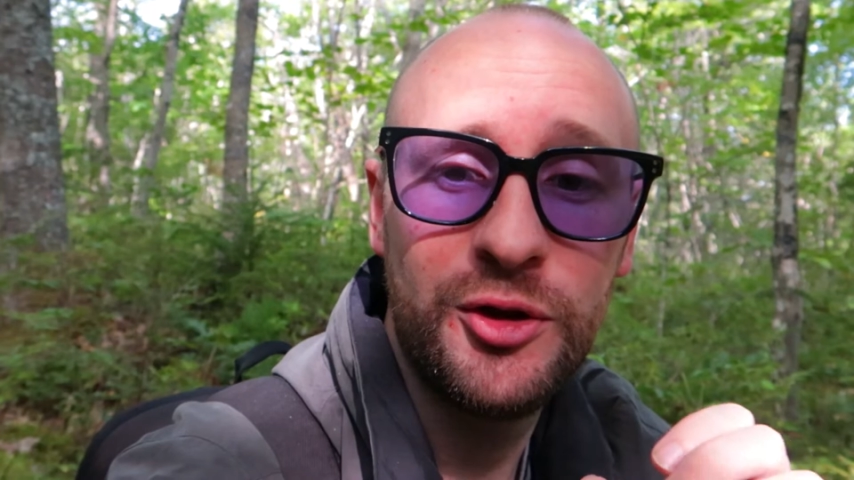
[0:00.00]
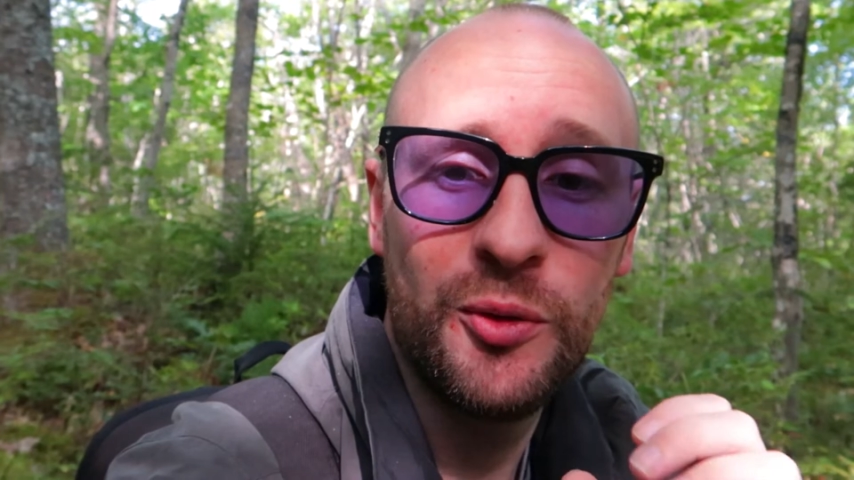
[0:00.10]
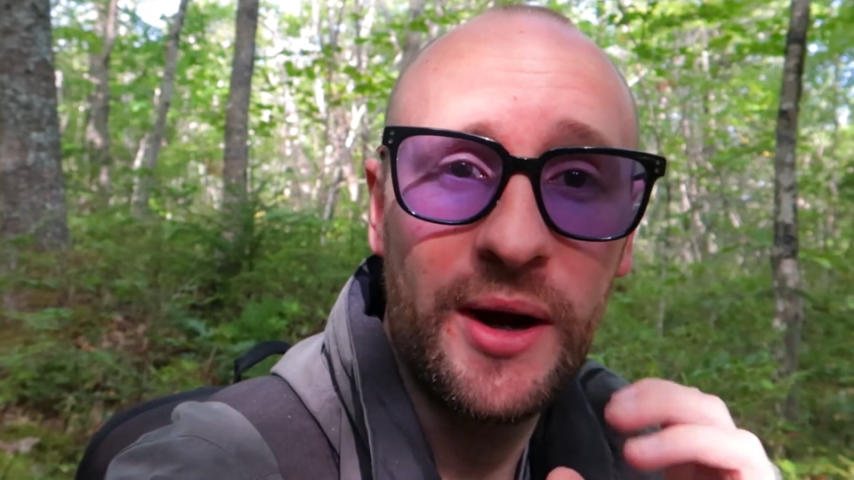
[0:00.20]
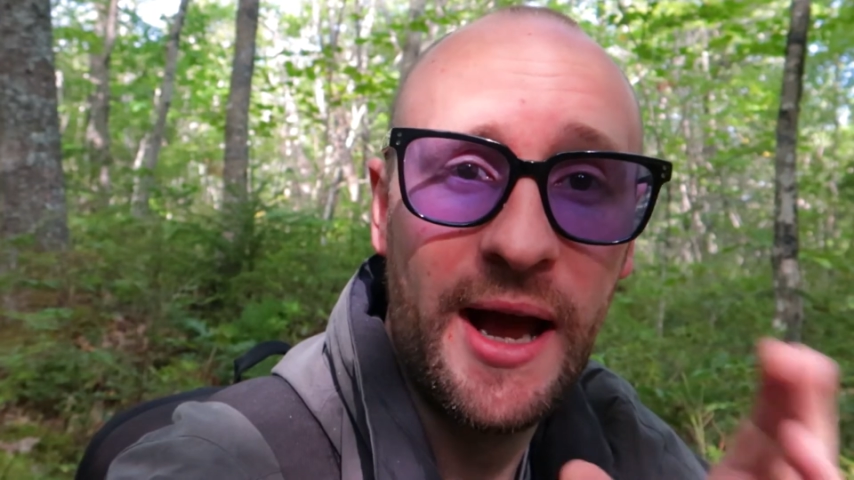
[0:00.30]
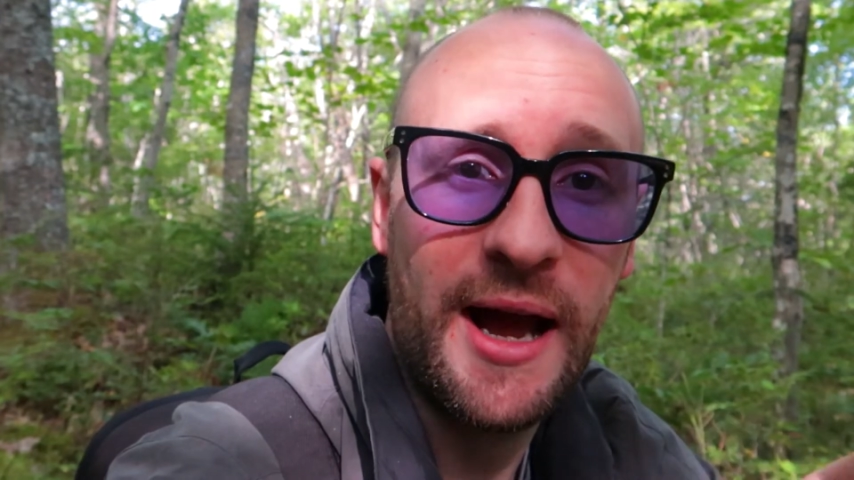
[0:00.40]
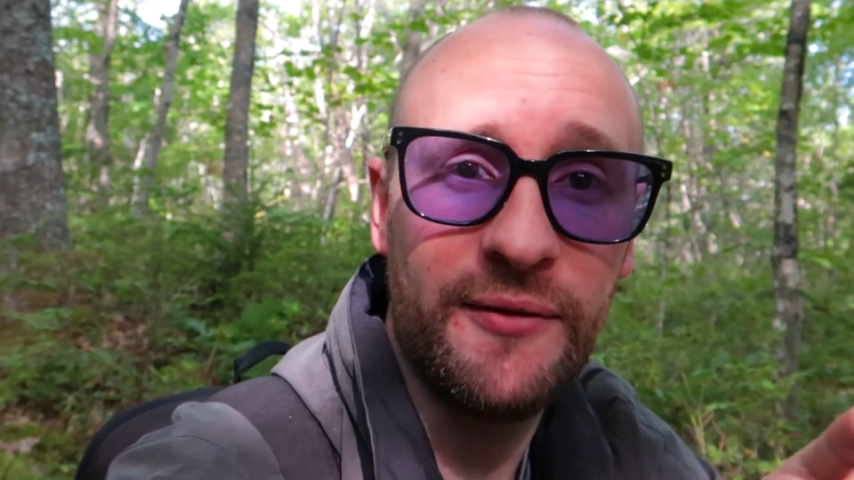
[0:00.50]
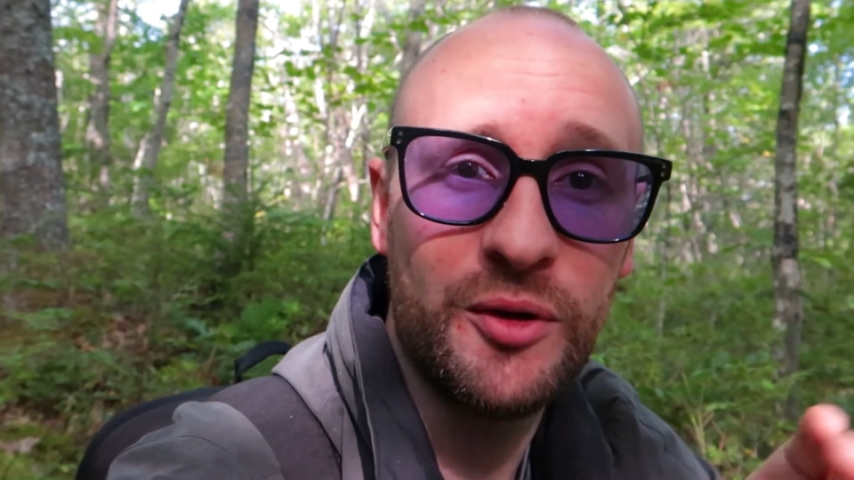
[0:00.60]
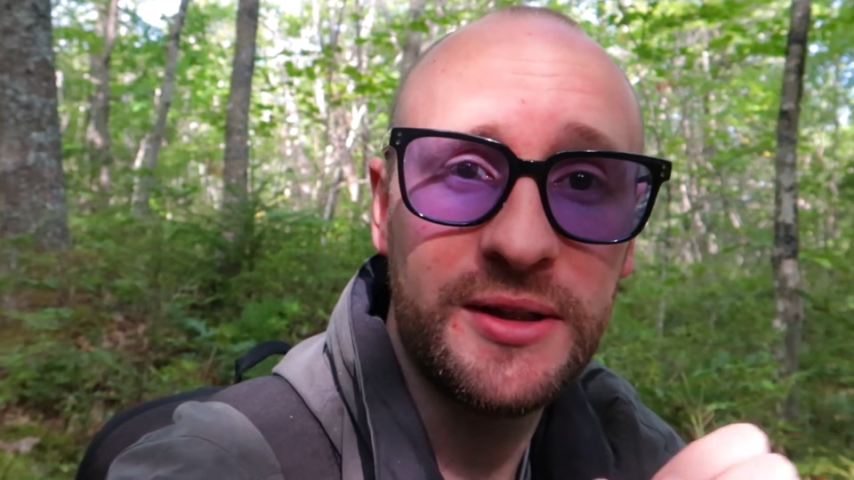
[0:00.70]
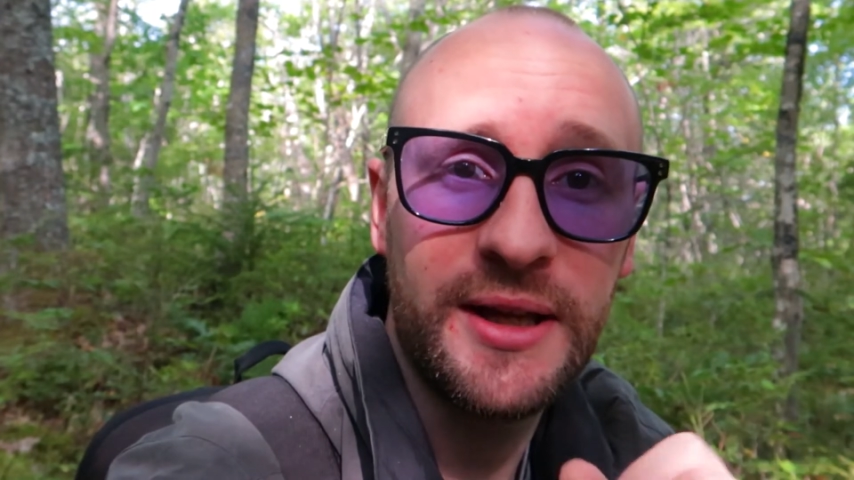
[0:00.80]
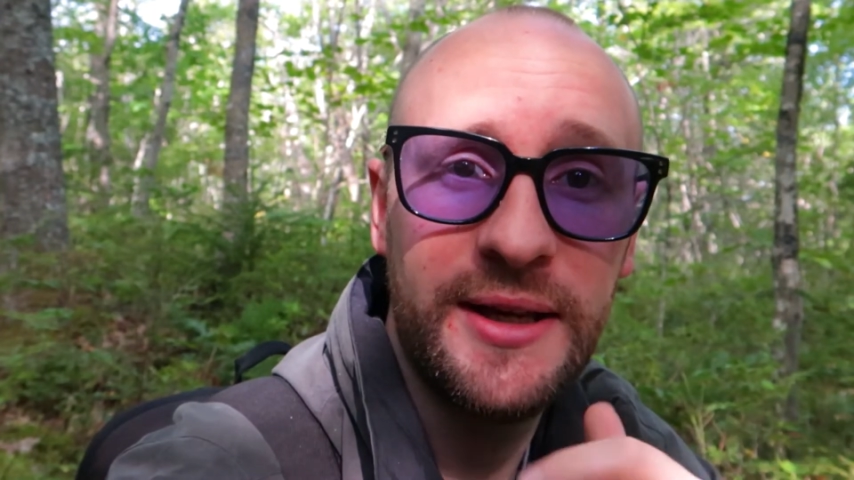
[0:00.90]
Do I have
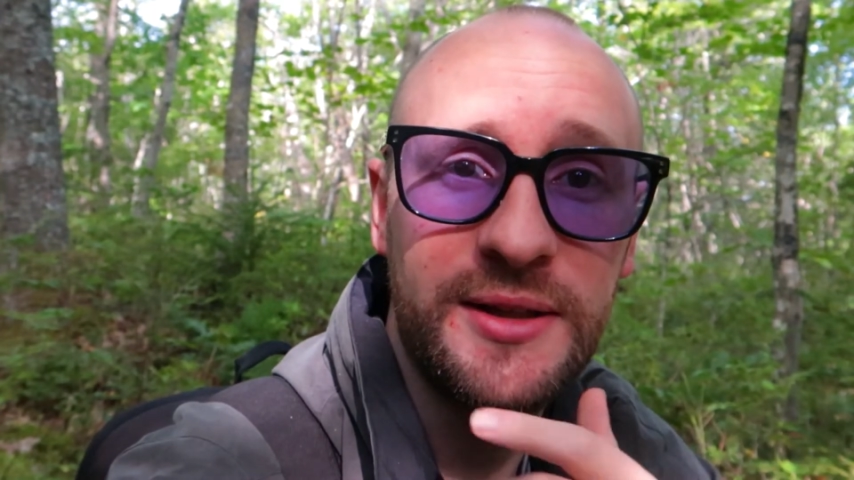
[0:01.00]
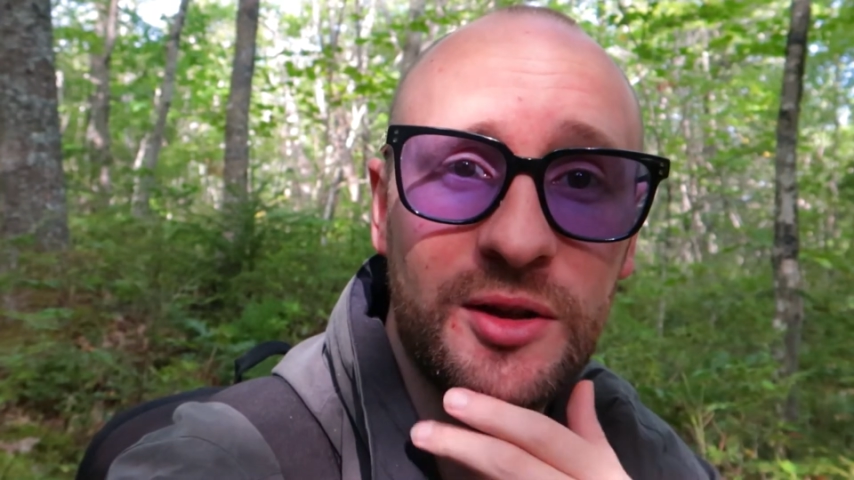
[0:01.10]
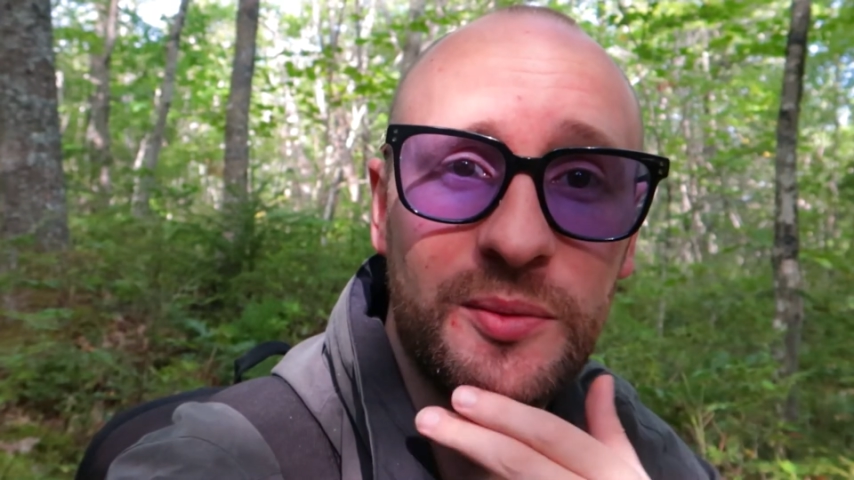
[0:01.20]
what it takes